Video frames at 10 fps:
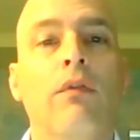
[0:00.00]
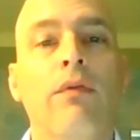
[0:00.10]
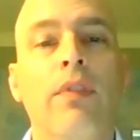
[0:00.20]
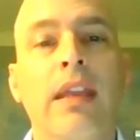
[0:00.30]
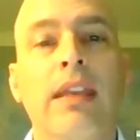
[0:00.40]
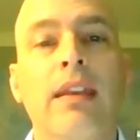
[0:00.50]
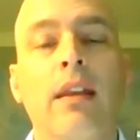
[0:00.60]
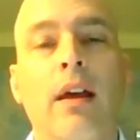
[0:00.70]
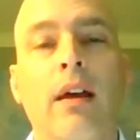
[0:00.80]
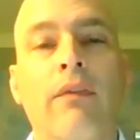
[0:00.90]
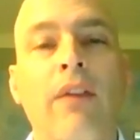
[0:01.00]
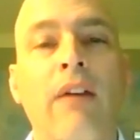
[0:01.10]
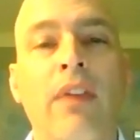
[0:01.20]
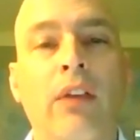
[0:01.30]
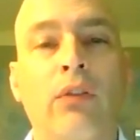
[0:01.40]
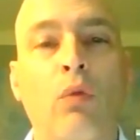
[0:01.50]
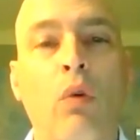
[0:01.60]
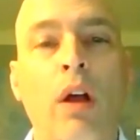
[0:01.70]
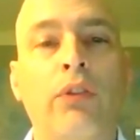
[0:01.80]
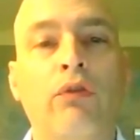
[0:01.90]
the 5,000
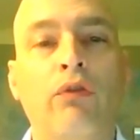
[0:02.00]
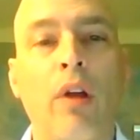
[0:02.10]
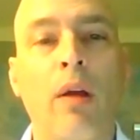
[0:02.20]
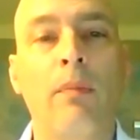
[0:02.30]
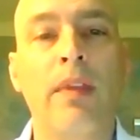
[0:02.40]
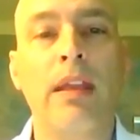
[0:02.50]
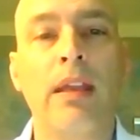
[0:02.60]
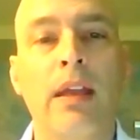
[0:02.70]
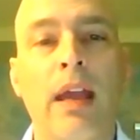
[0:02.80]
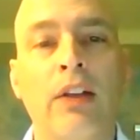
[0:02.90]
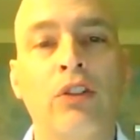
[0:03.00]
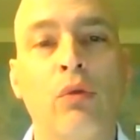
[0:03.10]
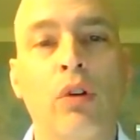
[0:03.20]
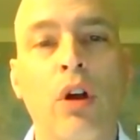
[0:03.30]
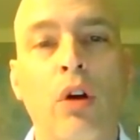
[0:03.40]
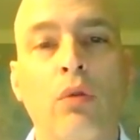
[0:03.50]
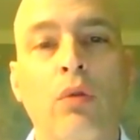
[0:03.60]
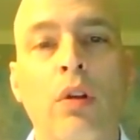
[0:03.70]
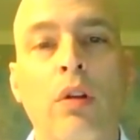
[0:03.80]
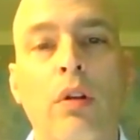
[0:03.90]
watts from the actual
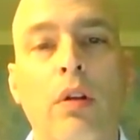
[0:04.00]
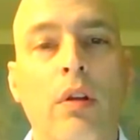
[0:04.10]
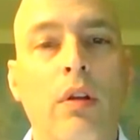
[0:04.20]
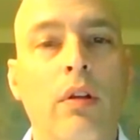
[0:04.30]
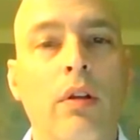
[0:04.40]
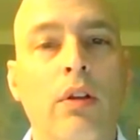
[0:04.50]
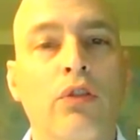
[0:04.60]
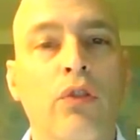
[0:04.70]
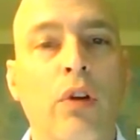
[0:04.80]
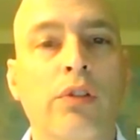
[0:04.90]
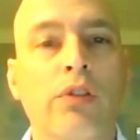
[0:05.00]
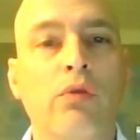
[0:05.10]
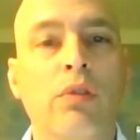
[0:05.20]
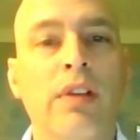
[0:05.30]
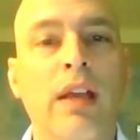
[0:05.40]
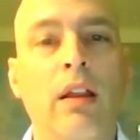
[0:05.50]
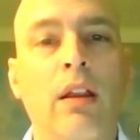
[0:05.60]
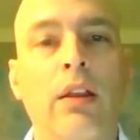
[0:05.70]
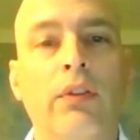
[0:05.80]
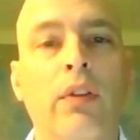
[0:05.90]
code instructions would tell
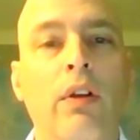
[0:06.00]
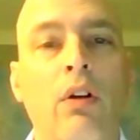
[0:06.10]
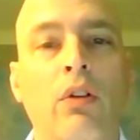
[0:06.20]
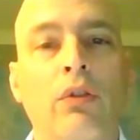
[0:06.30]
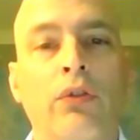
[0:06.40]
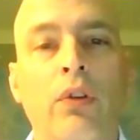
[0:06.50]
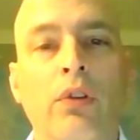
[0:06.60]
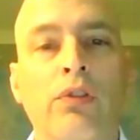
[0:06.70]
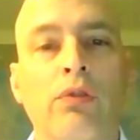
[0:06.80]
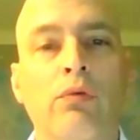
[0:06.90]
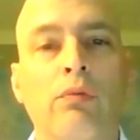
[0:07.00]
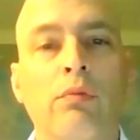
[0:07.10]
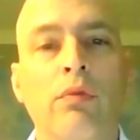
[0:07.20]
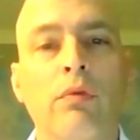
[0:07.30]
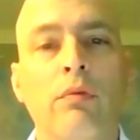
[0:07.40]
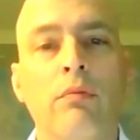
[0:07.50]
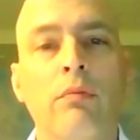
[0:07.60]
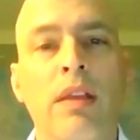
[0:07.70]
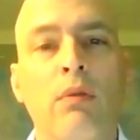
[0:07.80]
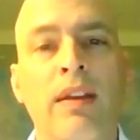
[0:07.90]
us, or the article instructions would
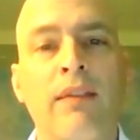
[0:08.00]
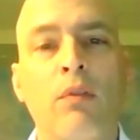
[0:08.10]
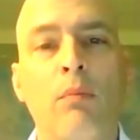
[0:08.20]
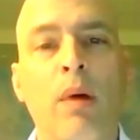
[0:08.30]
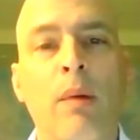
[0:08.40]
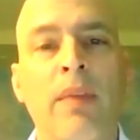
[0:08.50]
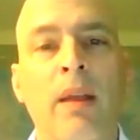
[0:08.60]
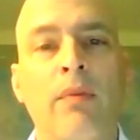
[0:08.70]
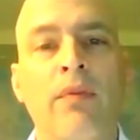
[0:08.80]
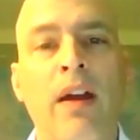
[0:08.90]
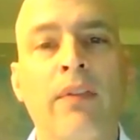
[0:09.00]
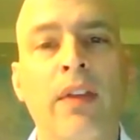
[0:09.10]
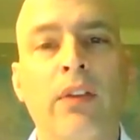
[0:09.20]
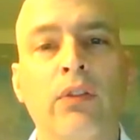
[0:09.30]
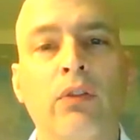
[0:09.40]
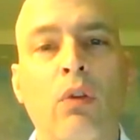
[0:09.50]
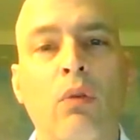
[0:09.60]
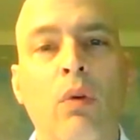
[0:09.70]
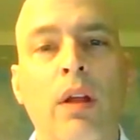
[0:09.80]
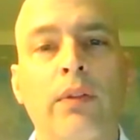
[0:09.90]
be, we'd have to bump that up to 5,000
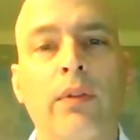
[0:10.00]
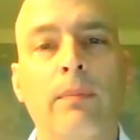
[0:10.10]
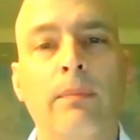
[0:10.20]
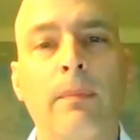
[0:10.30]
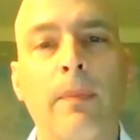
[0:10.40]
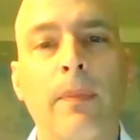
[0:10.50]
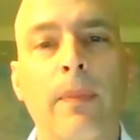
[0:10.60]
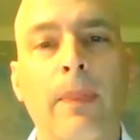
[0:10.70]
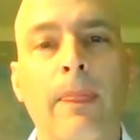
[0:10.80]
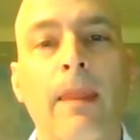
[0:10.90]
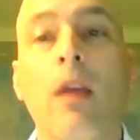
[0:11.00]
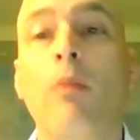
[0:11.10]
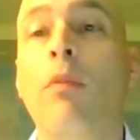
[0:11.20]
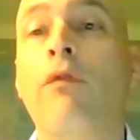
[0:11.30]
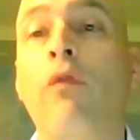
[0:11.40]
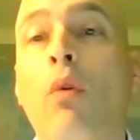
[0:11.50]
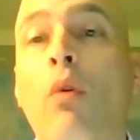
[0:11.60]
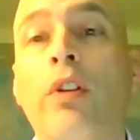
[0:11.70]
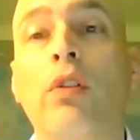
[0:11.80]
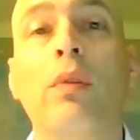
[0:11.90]
total watts before
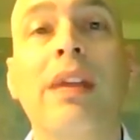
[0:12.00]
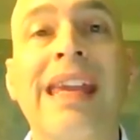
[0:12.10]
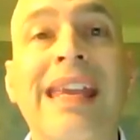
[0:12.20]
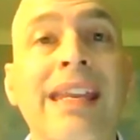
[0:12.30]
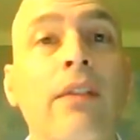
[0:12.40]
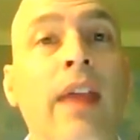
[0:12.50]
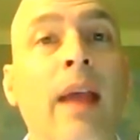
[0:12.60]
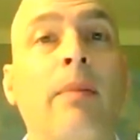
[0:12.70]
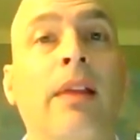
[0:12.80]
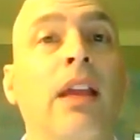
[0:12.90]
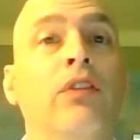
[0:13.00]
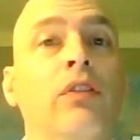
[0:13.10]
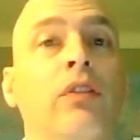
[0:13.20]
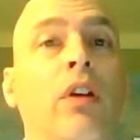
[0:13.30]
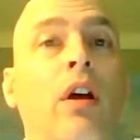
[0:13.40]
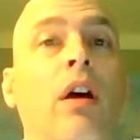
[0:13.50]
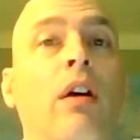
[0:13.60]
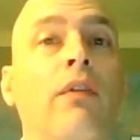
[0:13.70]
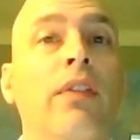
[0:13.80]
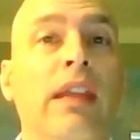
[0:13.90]
we do any of the application
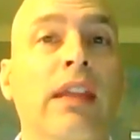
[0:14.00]
of the